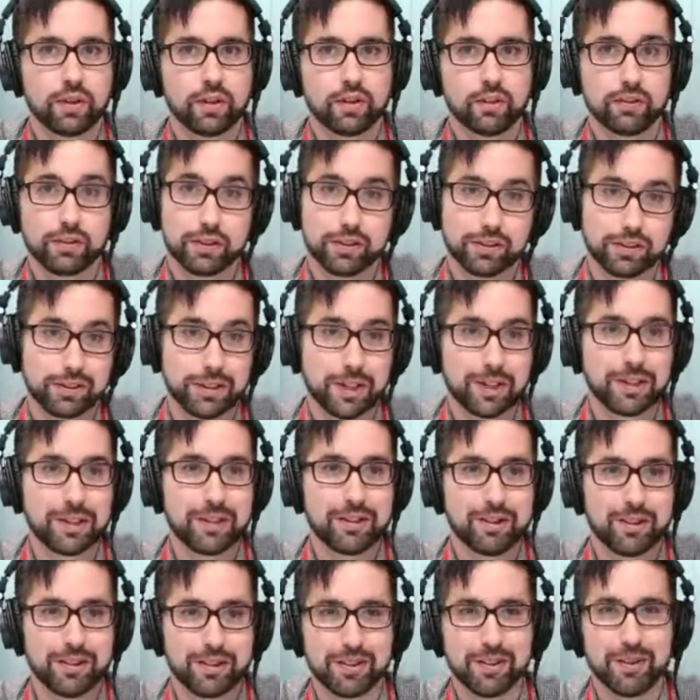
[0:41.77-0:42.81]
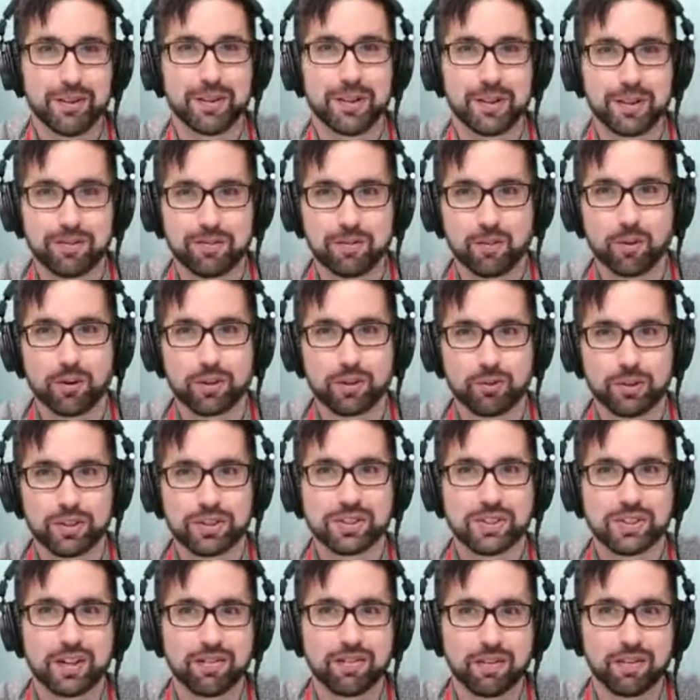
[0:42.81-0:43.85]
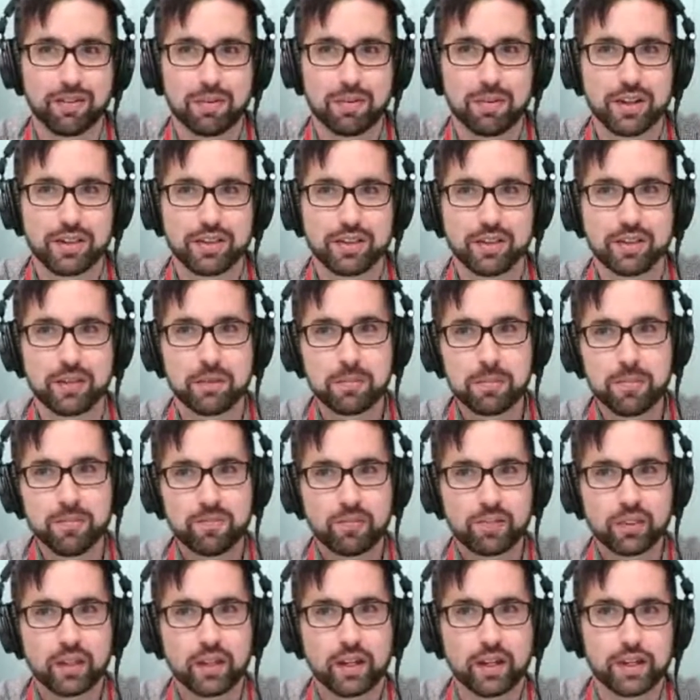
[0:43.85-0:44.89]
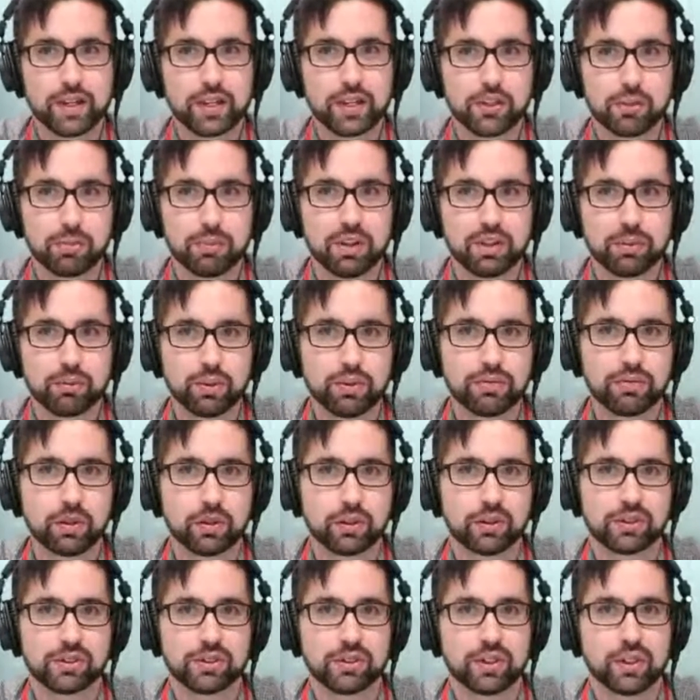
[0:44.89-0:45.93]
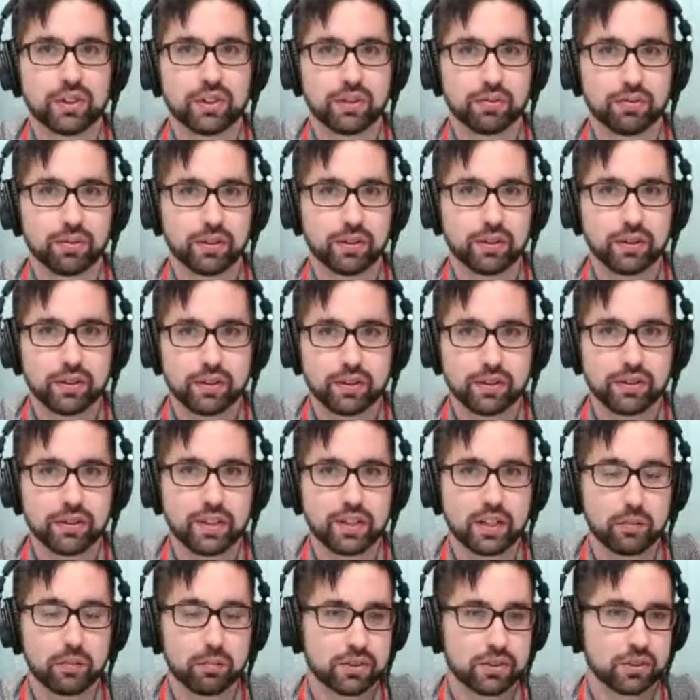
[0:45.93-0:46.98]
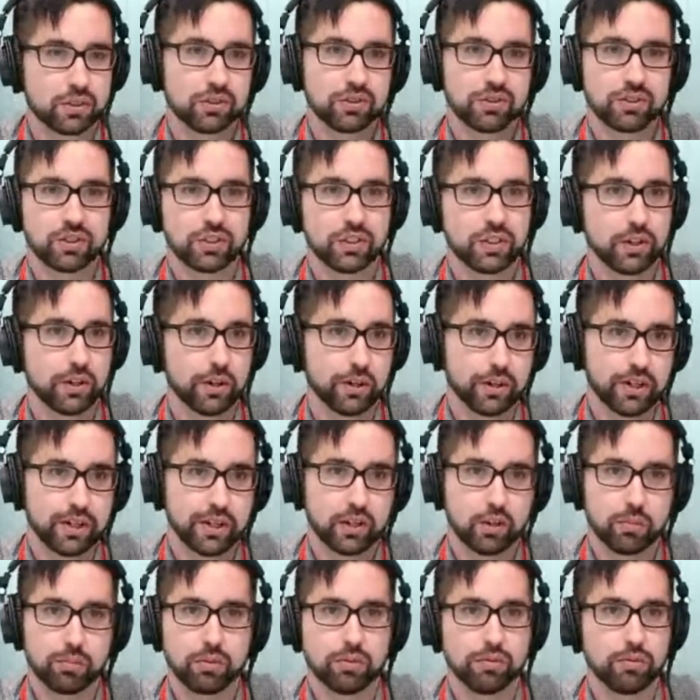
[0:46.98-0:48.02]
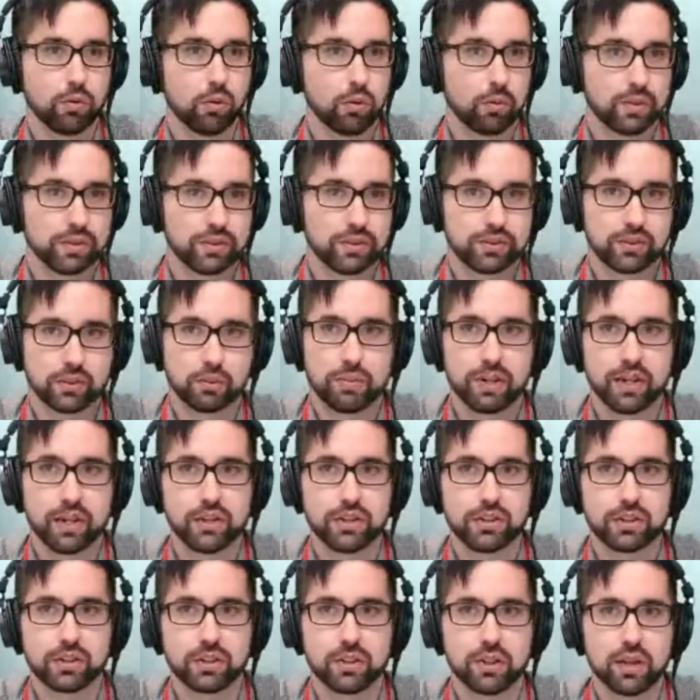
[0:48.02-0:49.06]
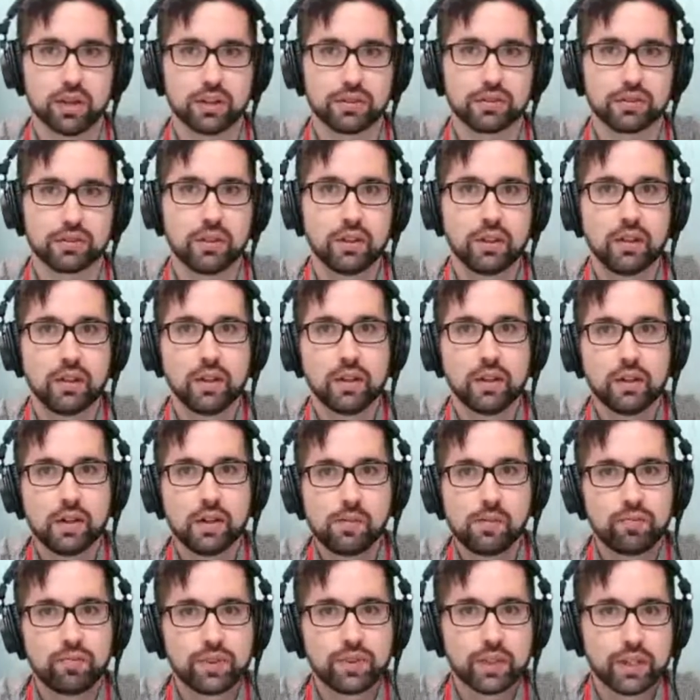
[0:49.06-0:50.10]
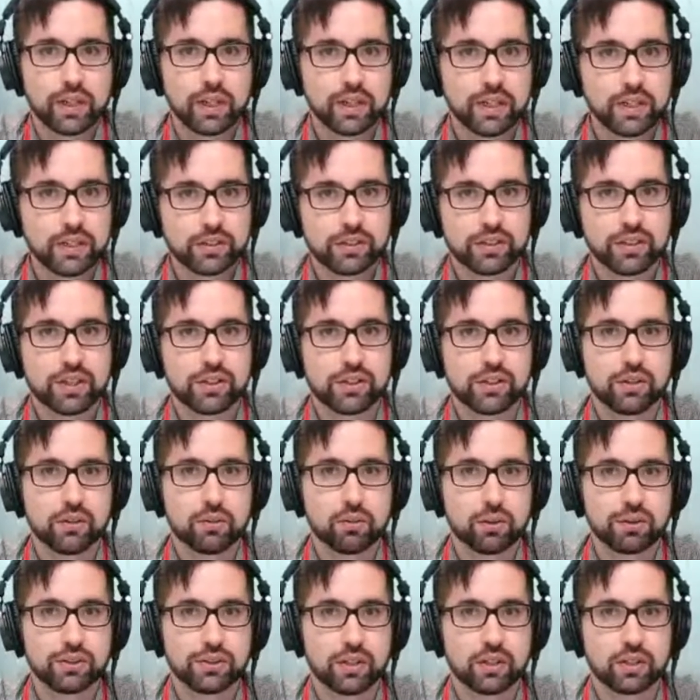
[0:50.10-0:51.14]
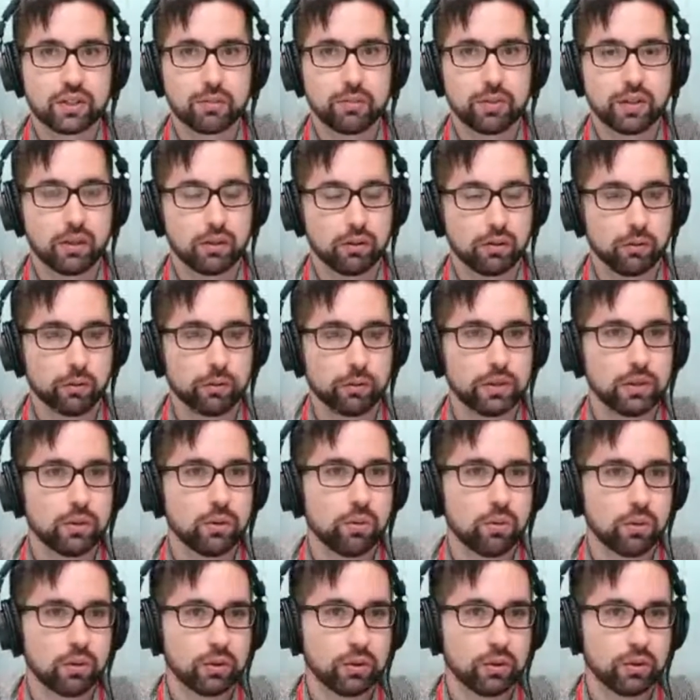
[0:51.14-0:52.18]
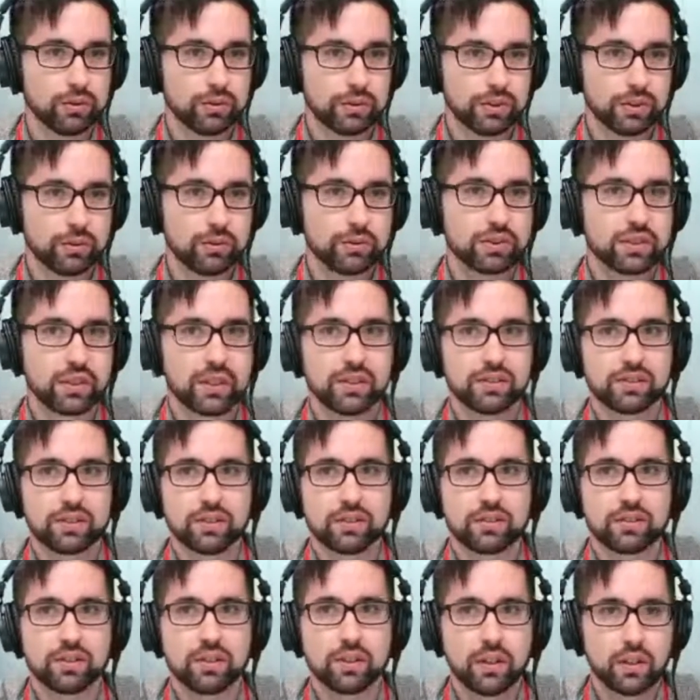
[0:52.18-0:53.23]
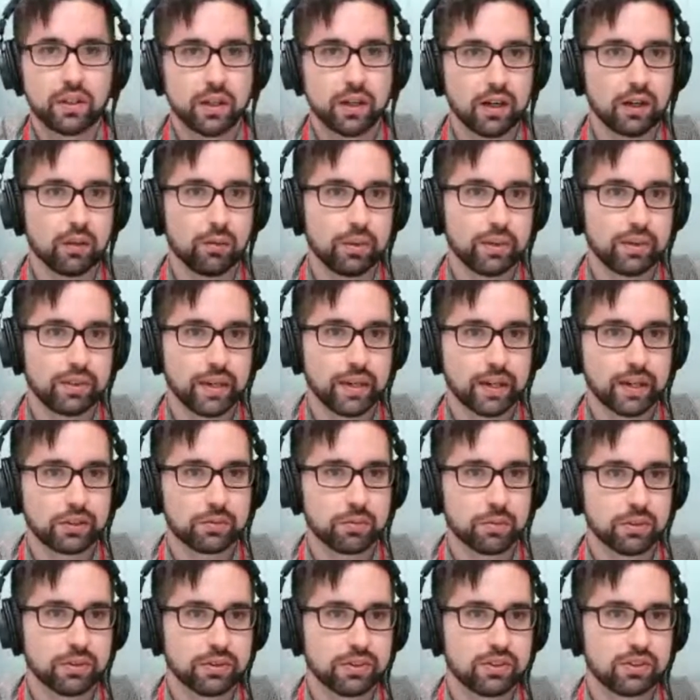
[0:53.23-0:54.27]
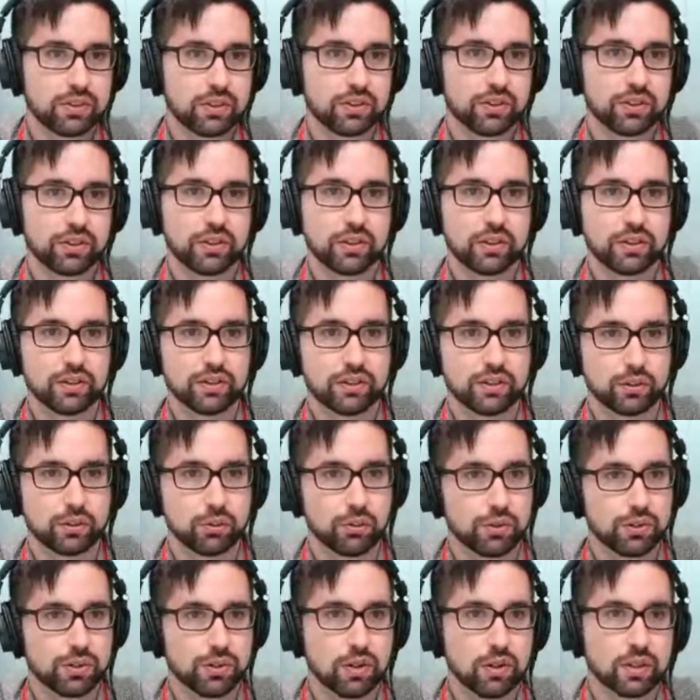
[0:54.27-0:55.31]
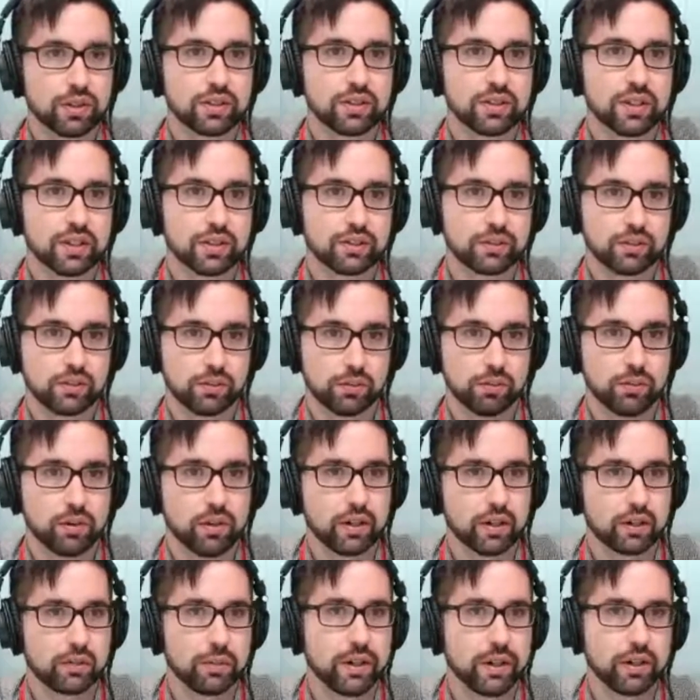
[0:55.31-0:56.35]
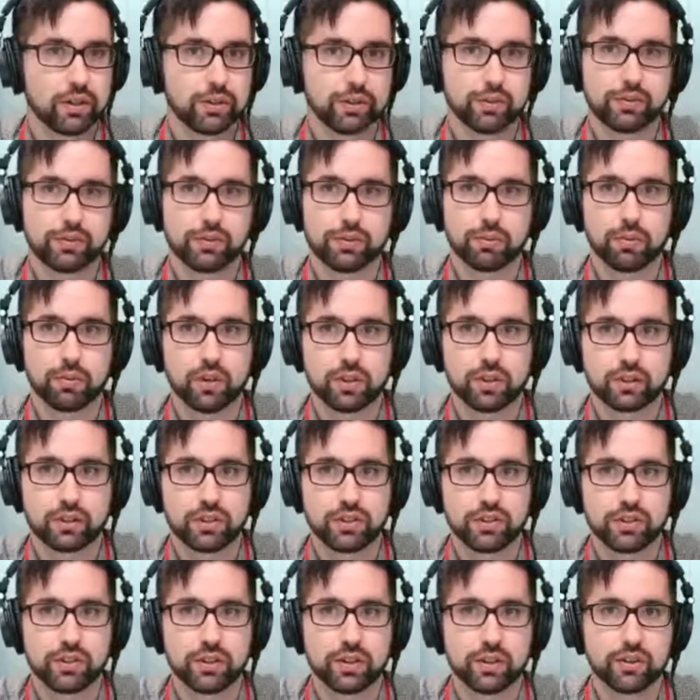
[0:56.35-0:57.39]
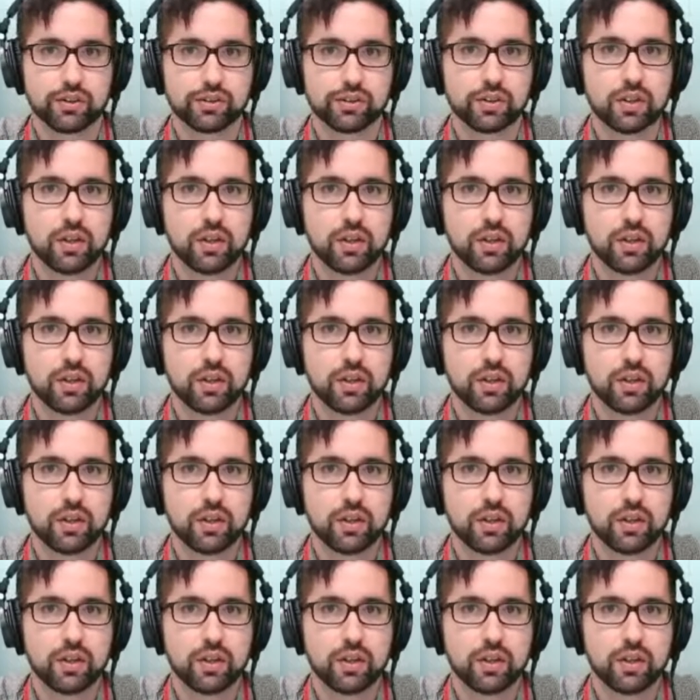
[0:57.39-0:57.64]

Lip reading: second, third, and fourth Wednesday of every month. And each month we focus on a different theme, such as security or performance or managing costs. In each session, we'll talk about real-world use cases with experts such as solution architects or product managers or product engineers,